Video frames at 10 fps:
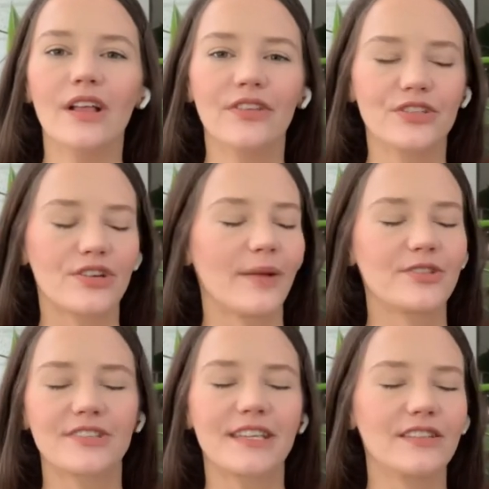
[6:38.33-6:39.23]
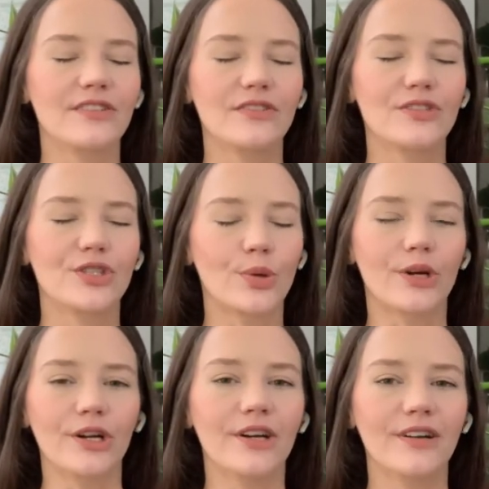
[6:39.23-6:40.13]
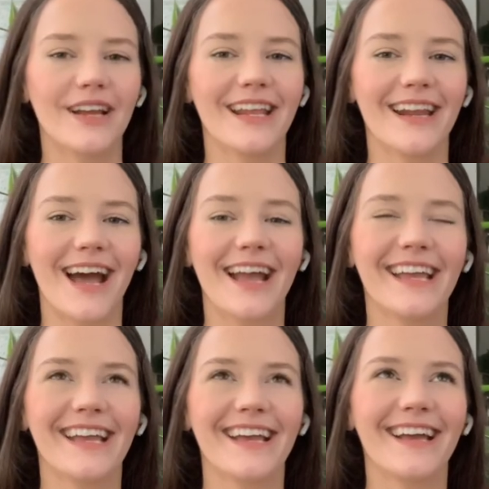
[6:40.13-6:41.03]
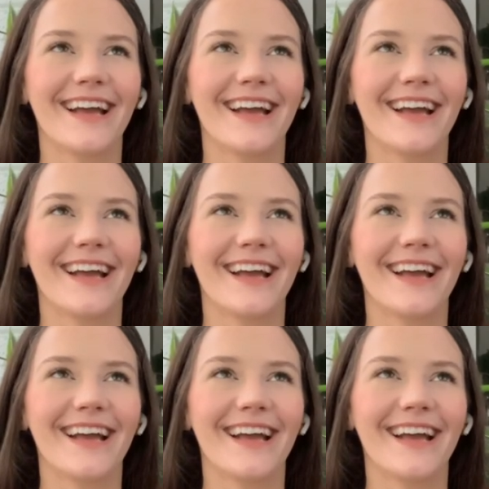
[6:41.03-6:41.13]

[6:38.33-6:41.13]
the straps just get shorter. And I